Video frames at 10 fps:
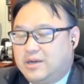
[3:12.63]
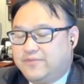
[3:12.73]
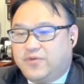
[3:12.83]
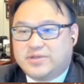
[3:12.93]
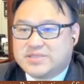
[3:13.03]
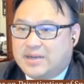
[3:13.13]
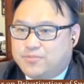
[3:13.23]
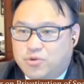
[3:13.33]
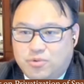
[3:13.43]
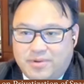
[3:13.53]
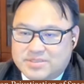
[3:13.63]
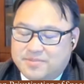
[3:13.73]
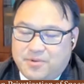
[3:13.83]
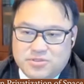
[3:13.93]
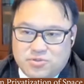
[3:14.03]
For example, we were
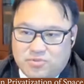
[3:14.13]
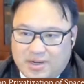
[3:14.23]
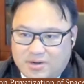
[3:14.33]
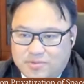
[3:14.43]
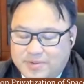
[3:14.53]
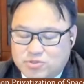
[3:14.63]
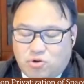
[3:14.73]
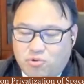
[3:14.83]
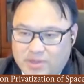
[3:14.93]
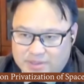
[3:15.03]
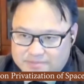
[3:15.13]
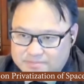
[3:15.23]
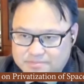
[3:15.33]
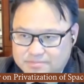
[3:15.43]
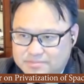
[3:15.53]
supposed to run out of petroleum
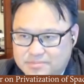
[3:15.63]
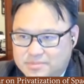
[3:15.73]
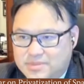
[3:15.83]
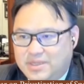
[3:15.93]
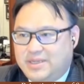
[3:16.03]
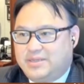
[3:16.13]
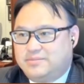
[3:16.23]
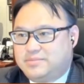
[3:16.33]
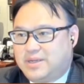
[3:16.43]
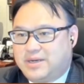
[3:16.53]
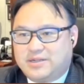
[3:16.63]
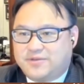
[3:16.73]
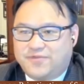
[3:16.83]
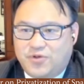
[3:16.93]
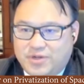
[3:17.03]
in another
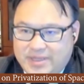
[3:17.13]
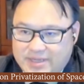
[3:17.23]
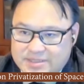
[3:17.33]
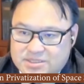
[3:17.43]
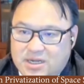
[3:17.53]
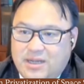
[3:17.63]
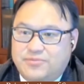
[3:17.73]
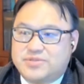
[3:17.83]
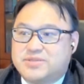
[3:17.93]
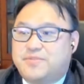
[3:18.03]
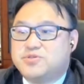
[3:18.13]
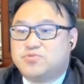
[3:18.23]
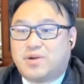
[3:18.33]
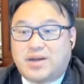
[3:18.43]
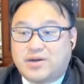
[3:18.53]
30 years' time. We're supposed to
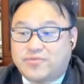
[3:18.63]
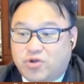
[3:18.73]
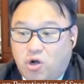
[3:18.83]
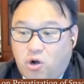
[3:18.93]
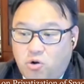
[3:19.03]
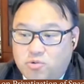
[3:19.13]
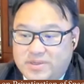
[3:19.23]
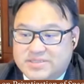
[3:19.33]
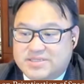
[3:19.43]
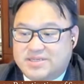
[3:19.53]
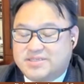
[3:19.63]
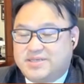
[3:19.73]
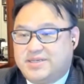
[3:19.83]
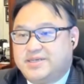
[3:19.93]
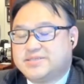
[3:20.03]
run out of coal in 60
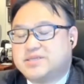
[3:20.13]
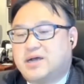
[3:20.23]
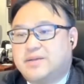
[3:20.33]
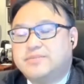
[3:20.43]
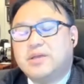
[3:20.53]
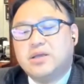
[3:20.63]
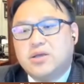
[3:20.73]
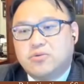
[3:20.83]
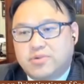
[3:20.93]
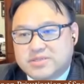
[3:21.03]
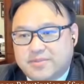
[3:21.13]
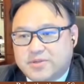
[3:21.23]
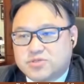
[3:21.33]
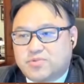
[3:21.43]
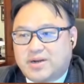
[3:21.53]
years' time. We're
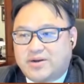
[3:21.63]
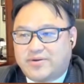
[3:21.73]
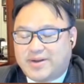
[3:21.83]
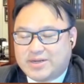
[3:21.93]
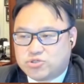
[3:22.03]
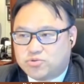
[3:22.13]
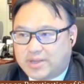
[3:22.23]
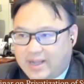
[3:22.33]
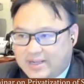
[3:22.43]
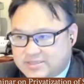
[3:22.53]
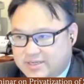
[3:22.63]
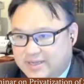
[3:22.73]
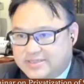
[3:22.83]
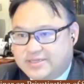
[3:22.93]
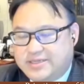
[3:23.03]
supposed to run out of natural gas in
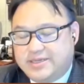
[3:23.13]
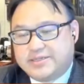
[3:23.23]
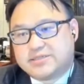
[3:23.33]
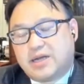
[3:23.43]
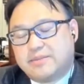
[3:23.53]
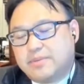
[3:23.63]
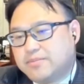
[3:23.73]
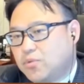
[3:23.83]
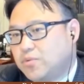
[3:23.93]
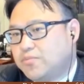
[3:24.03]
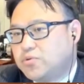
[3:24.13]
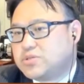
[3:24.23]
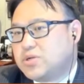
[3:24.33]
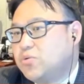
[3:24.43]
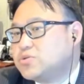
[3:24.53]
80 years' time. But more
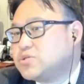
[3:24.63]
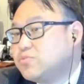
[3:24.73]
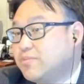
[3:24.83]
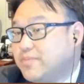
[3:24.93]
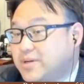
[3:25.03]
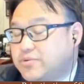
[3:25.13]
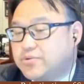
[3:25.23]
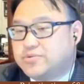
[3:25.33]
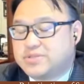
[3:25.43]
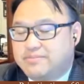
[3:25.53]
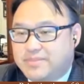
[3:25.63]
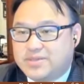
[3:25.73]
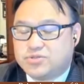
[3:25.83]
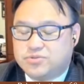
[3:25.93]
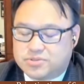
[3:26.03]
importantly, also with minerals and
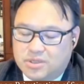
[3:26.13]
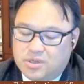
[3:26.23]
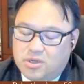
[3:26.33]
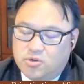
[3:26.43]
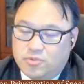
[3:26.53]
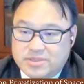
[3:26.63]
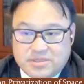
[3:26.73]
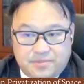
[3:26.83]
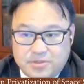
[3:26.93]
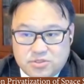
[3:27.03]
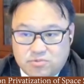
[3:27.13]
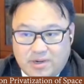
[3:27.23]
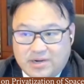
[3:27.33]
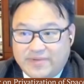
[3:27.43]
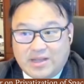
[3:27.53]
metals, we're supposed to
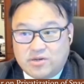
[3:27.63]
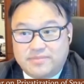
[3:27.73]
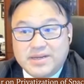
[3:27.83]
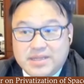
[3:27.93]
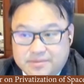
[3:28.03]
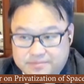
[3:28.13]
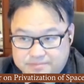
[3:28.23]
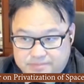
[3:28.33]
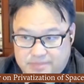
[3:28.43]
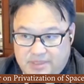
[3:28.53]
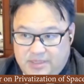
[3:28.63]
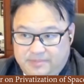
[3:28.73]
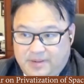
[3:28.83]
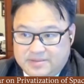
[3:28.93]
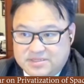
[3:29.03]
run out of aluminium in
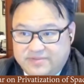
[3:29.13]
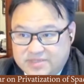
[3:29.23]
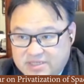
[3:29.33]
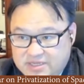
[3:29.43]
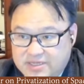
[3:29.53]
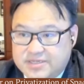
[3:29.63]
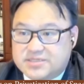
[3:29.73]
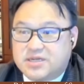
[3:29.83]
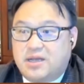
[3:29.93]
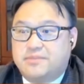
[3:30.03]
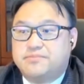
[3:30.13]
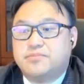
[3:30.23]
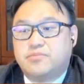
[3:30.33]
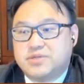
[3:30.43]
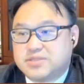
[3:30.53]
about 70 years' time.
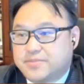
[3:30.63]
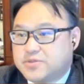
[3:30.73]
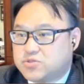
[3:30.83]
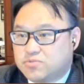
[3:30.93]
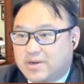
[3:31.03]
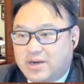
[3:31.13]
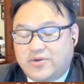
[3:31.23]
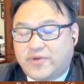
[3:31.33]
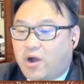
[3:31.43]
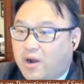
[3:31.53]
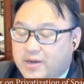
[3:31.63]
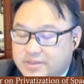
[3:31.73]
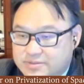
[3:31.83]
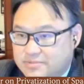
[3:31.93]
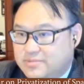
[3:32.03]
We're supposed to run out of
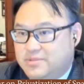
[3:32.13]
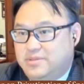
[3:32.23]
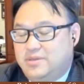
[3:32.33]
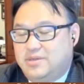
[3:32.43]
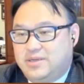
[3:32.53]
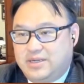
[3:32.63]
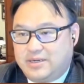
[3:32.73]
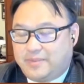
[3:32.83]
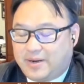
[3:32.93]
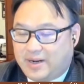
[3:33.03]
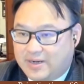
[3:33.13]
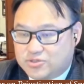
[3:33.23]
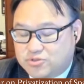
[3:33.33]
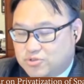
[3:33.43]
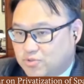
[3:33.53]
iron in about
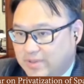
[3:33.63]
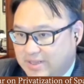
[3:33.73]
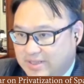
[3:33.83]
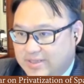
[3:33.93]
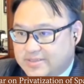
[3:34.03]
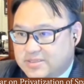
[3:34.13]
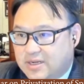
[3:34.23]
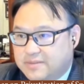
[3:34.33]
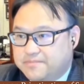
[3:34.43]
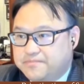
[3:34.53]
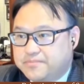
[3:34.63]
120 years' time.